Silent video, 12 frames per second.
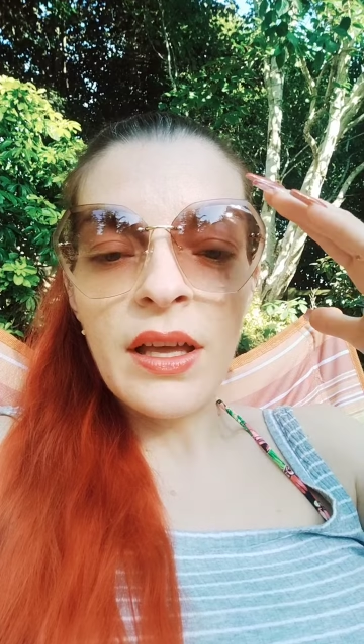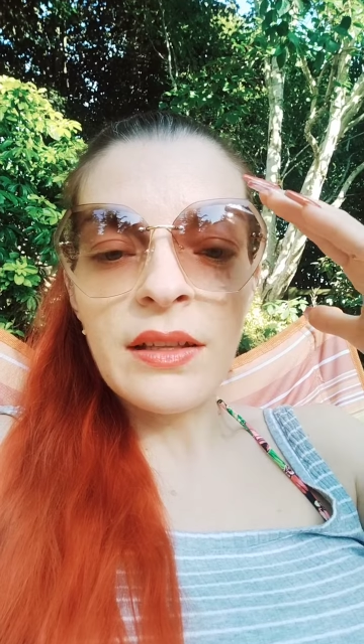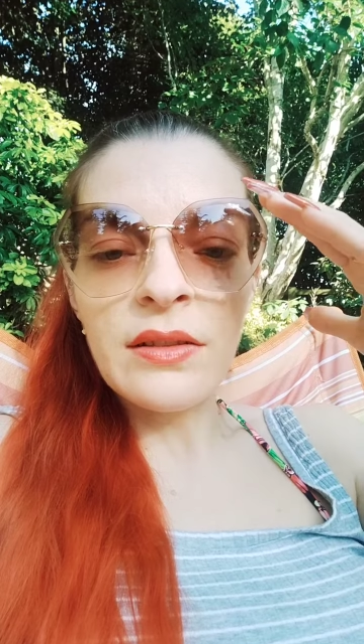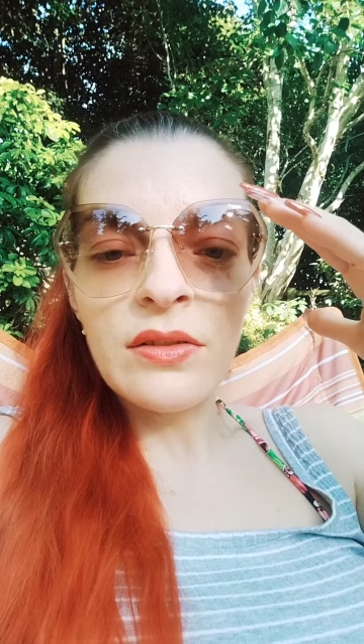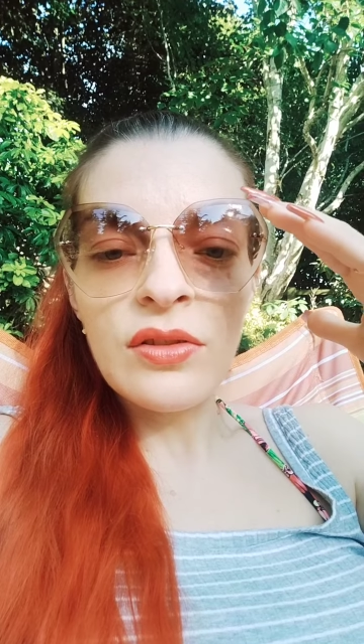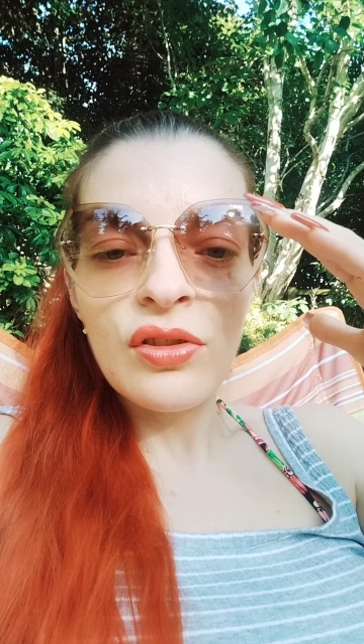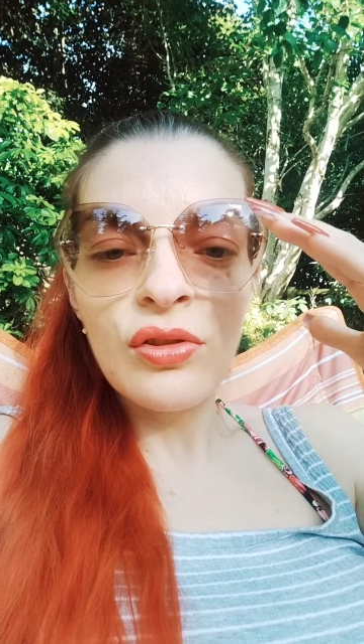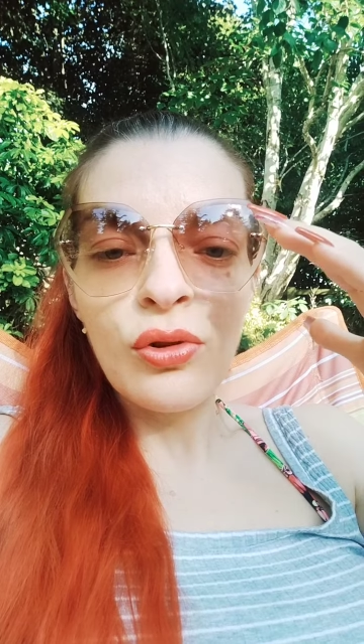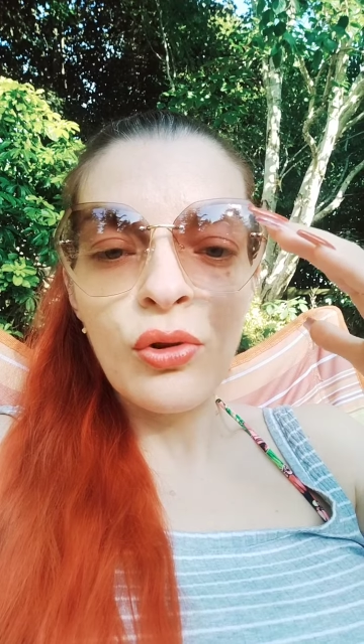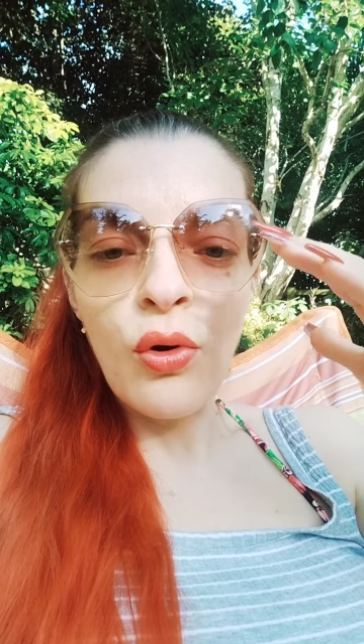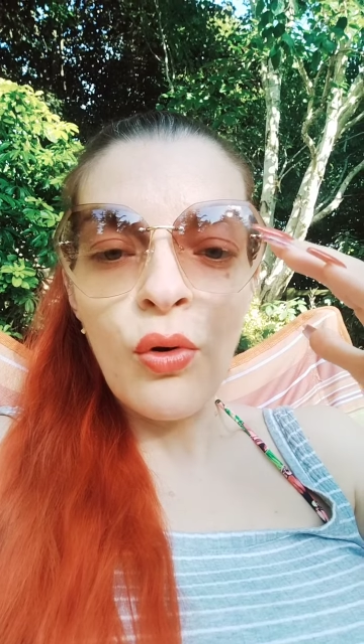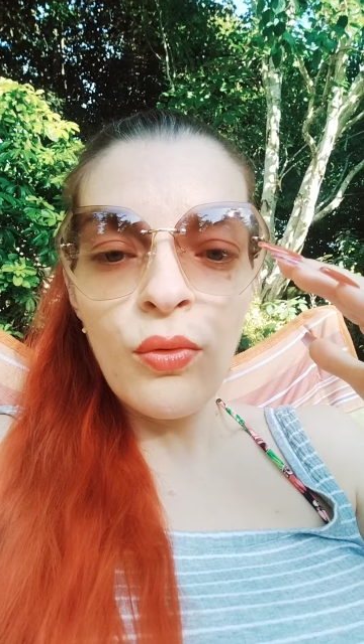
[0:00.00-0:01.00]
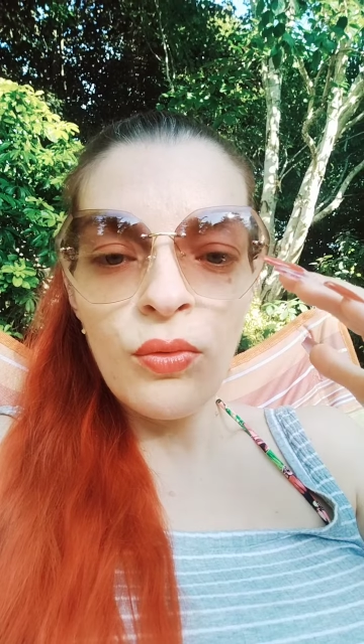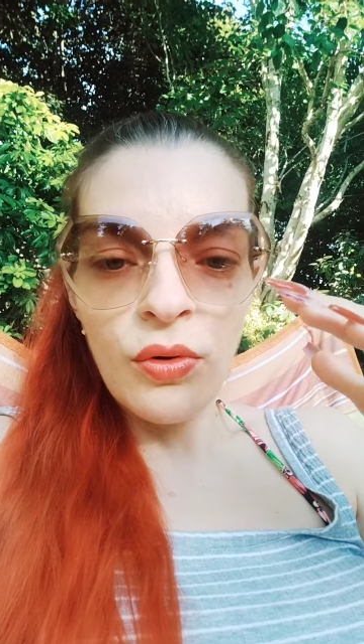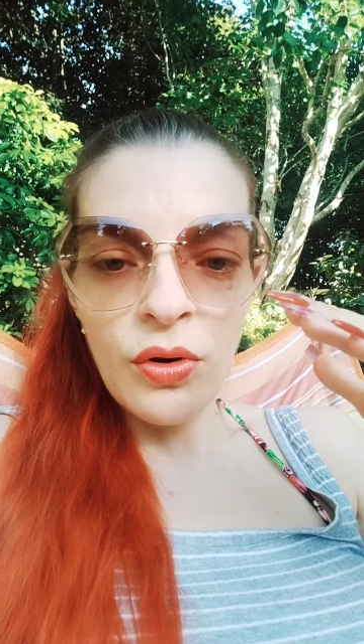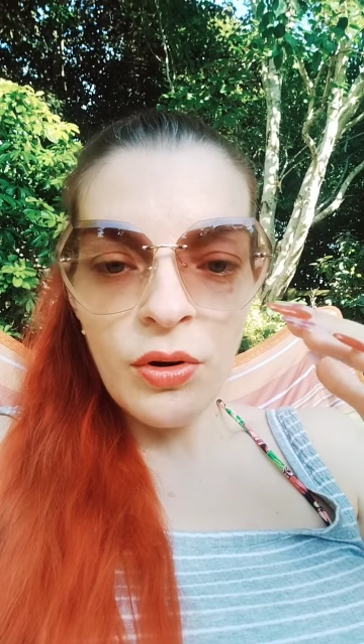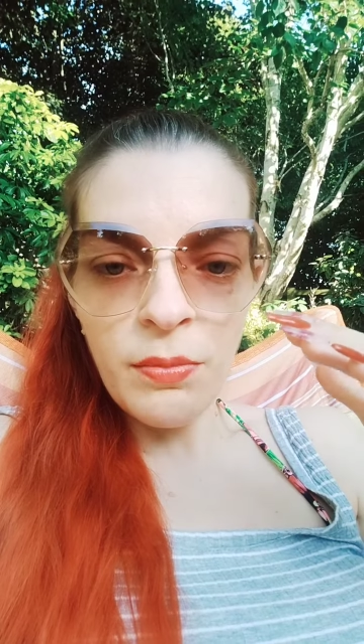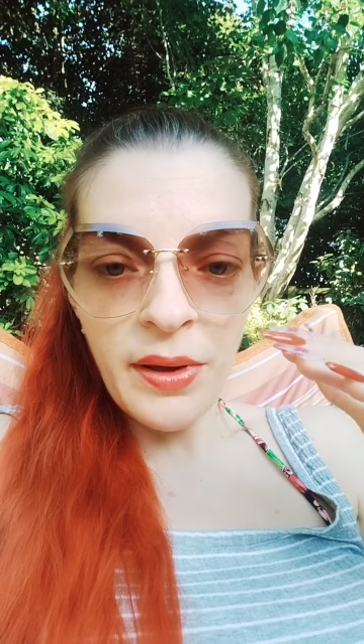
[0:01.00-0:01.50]
and
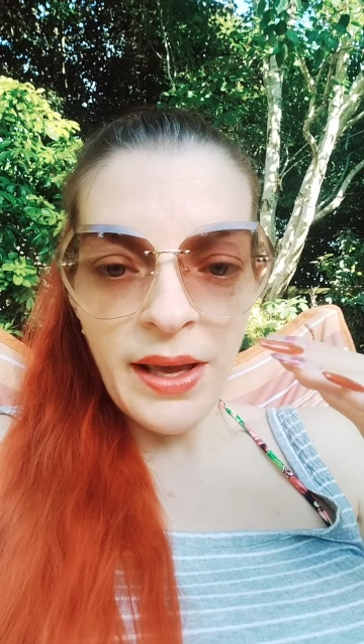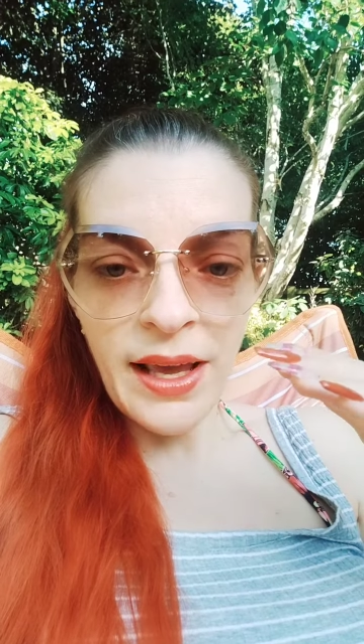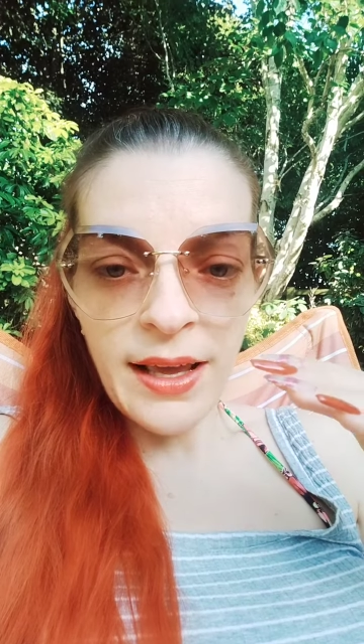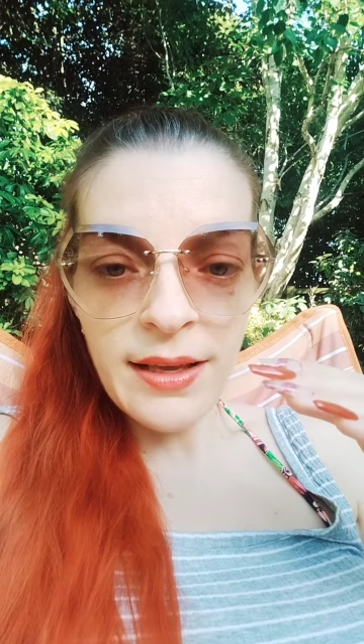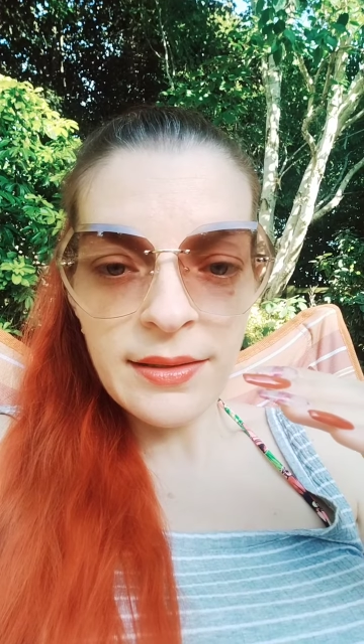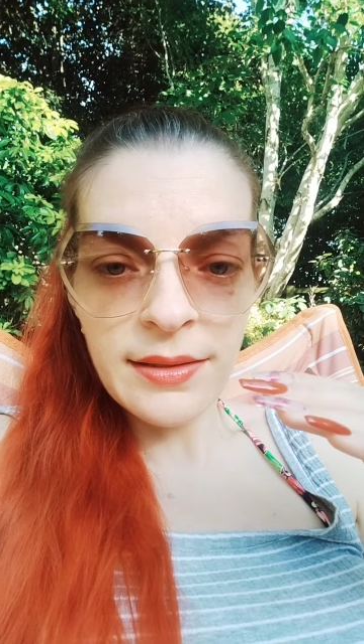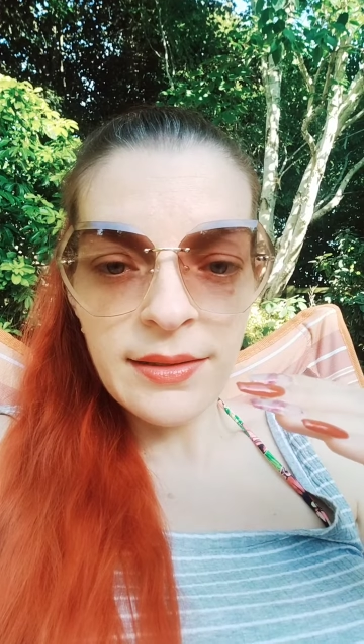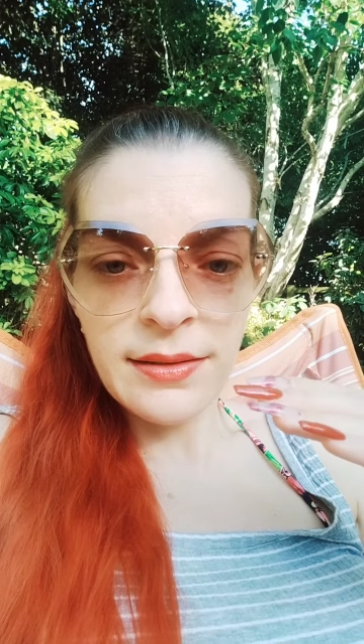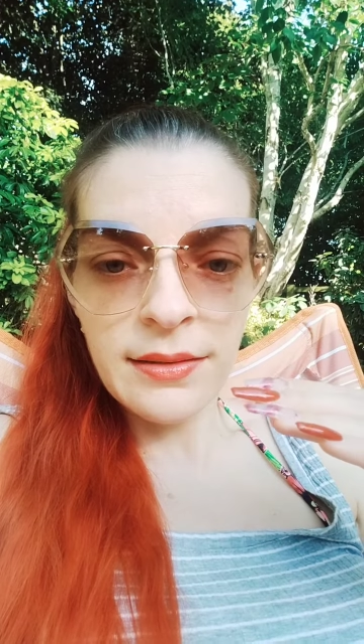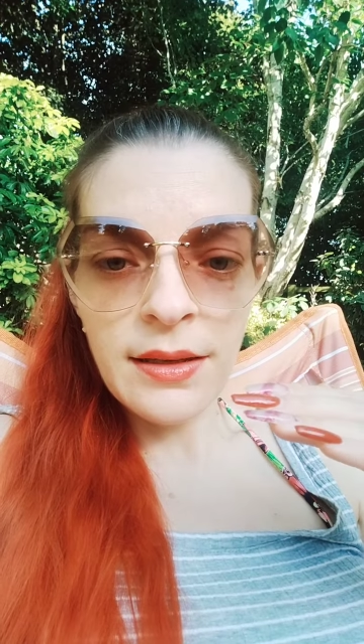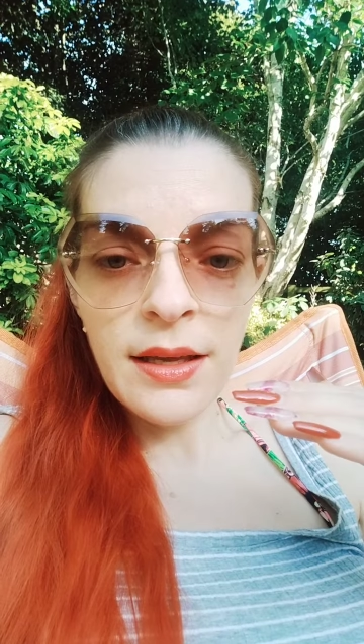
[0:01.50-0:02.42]
slower paced,